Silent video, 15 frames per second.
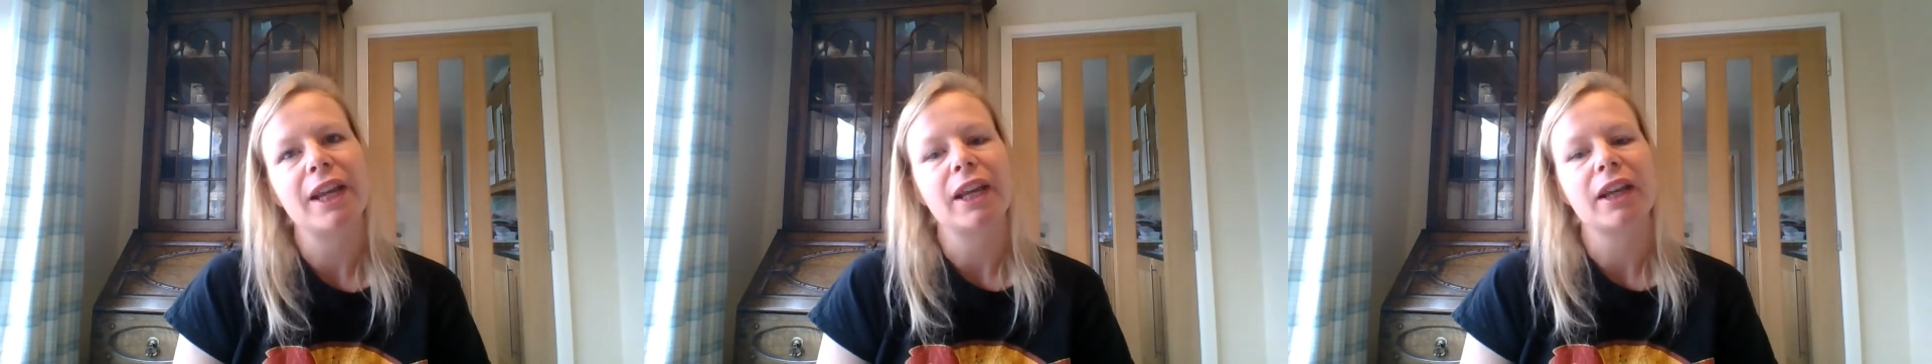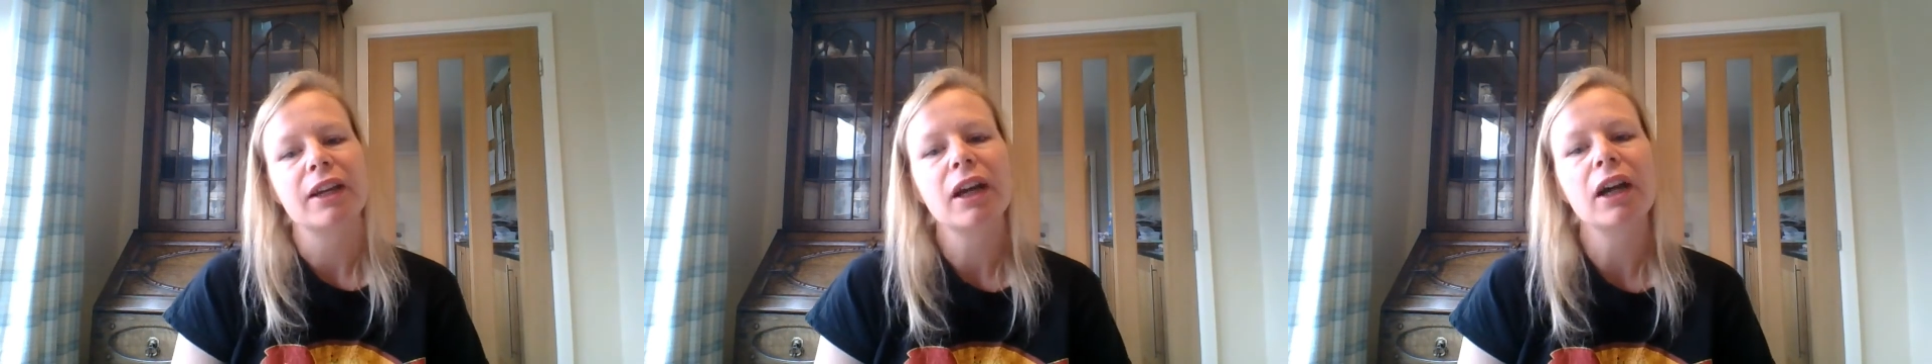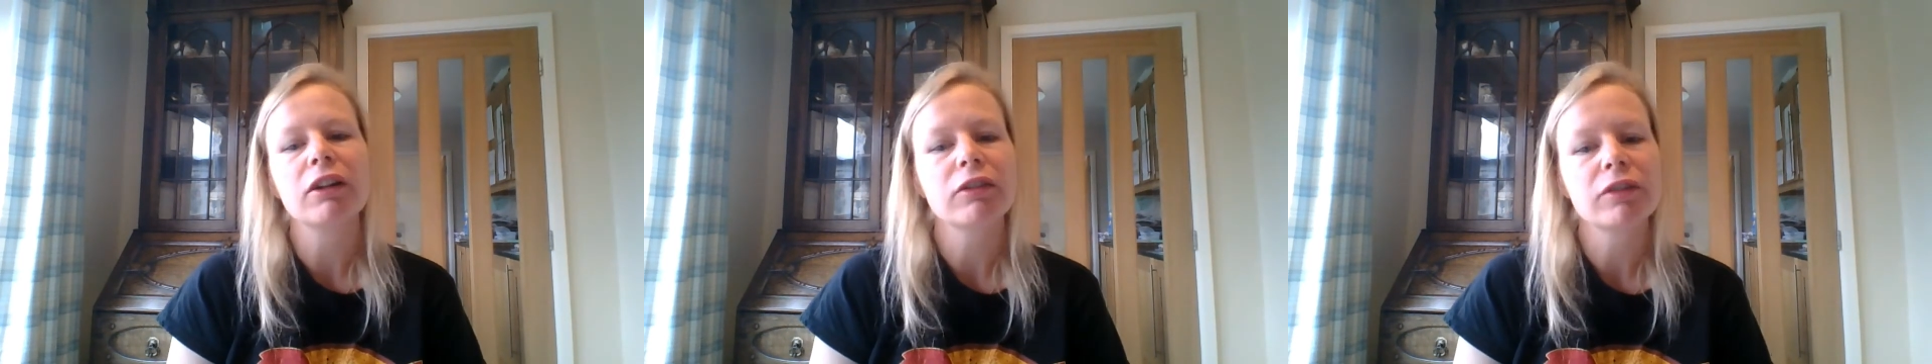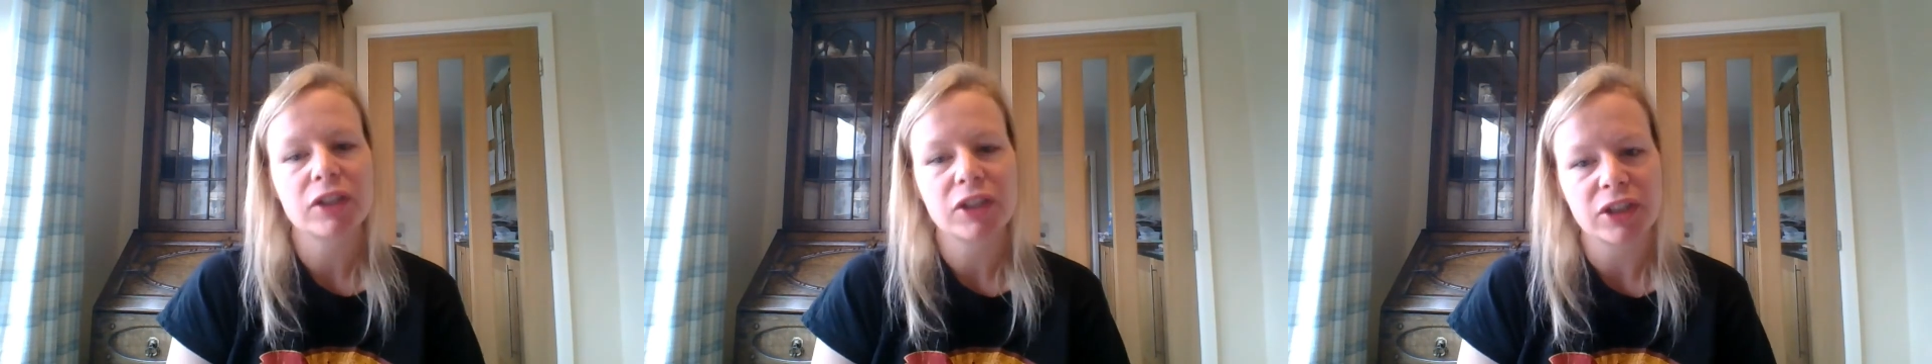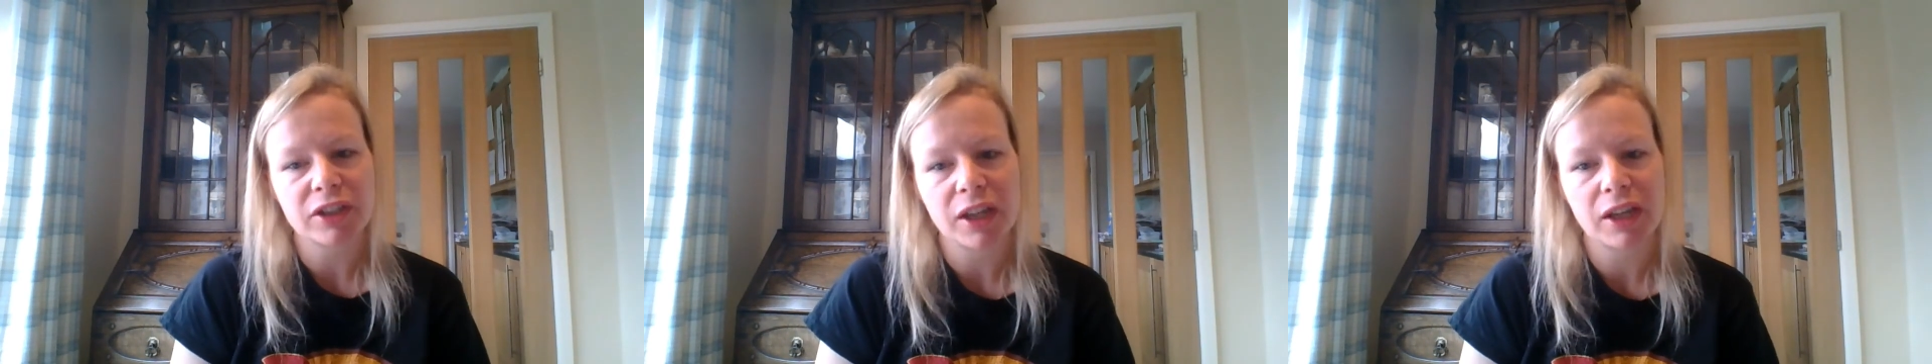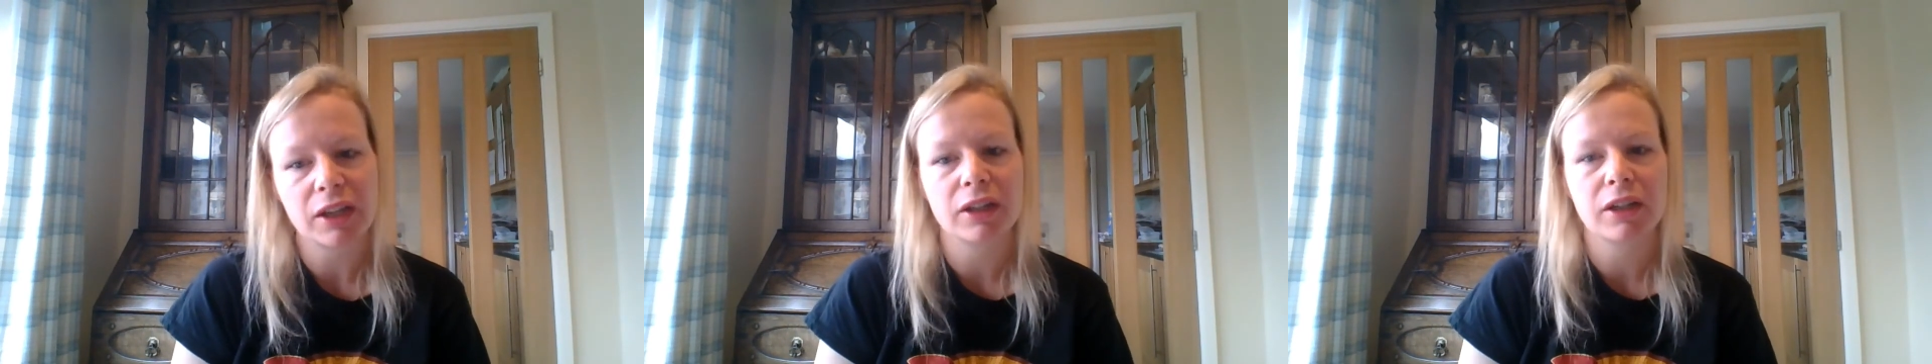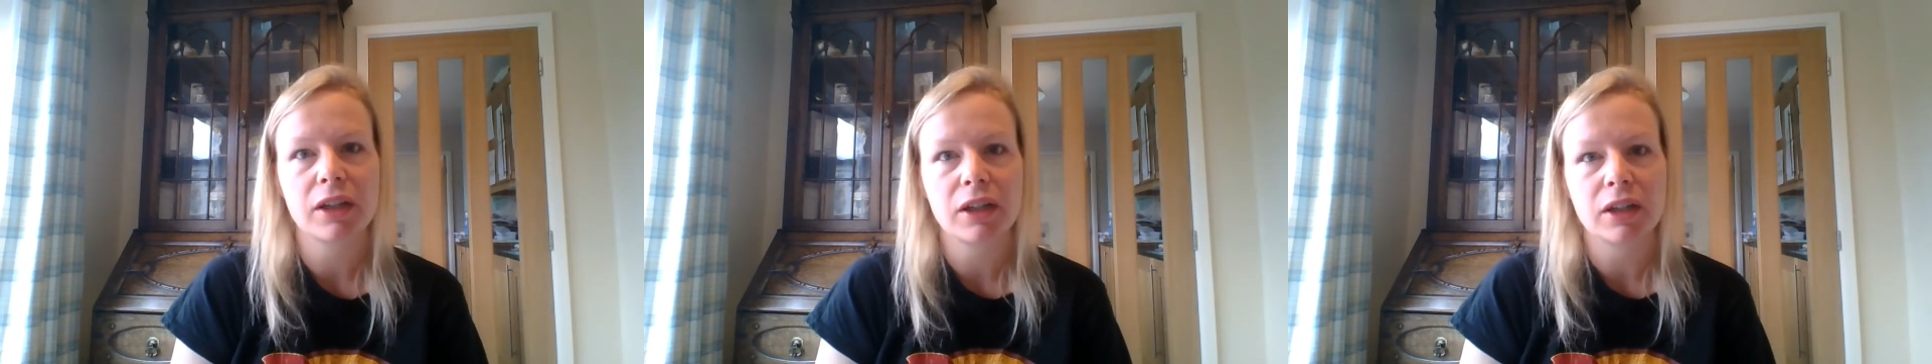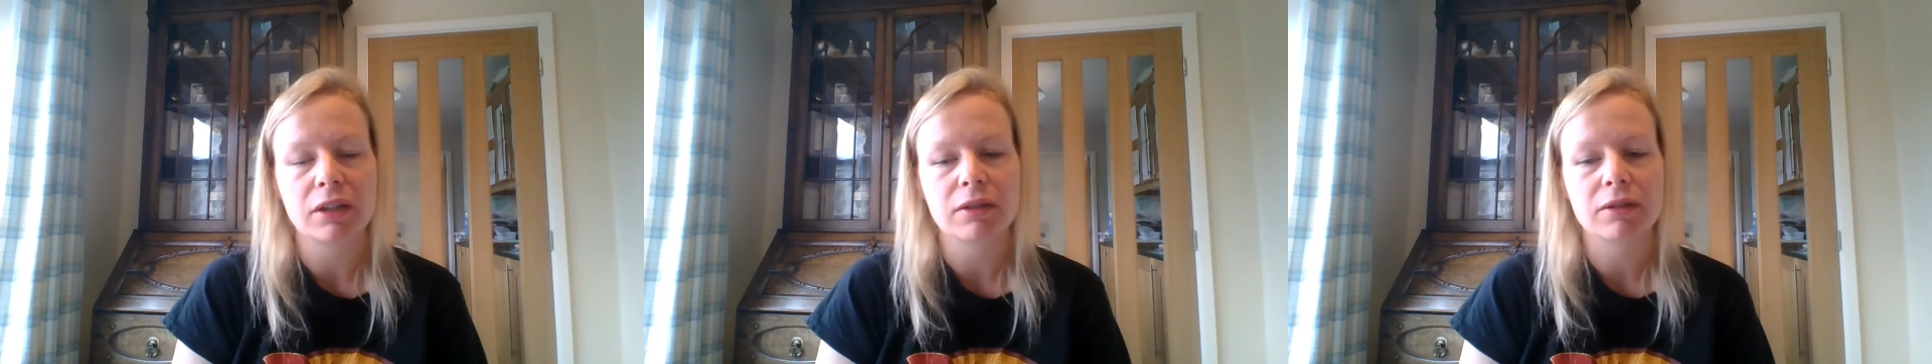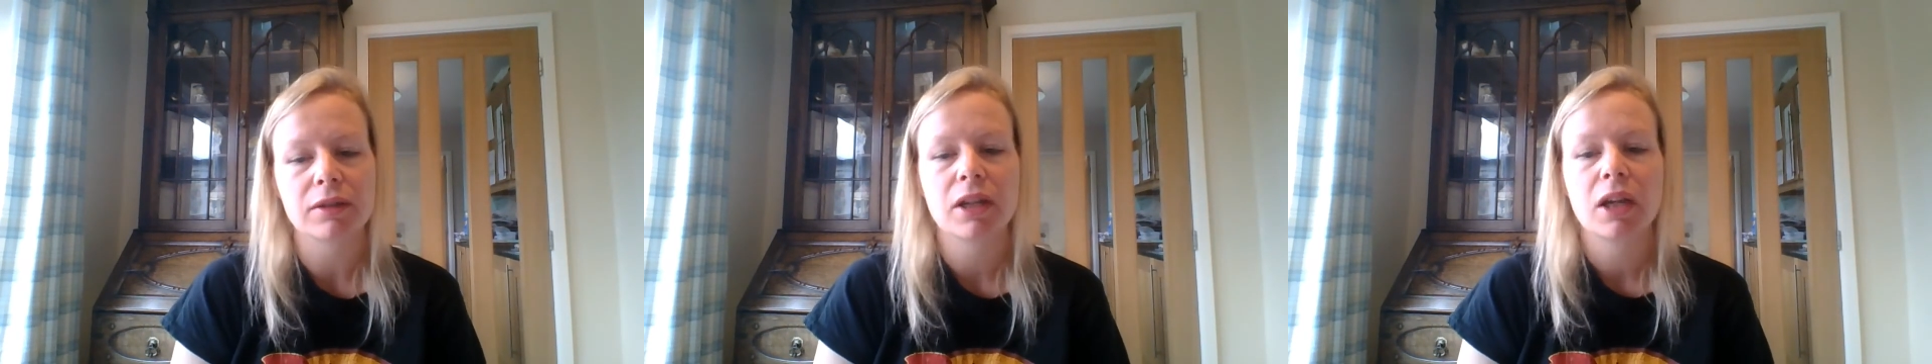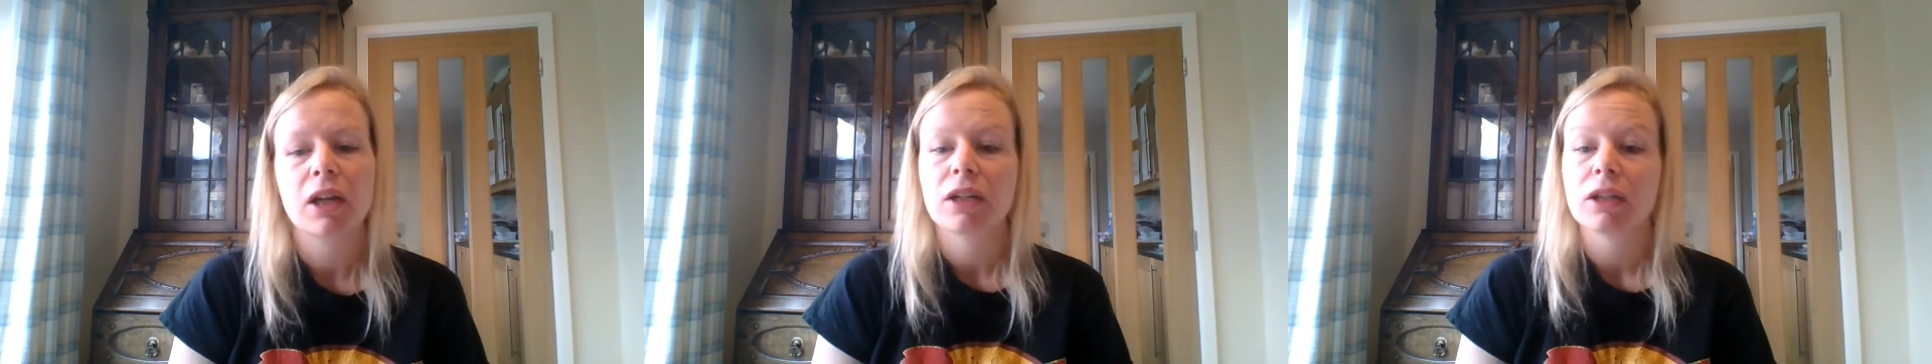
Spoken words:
encourages her girls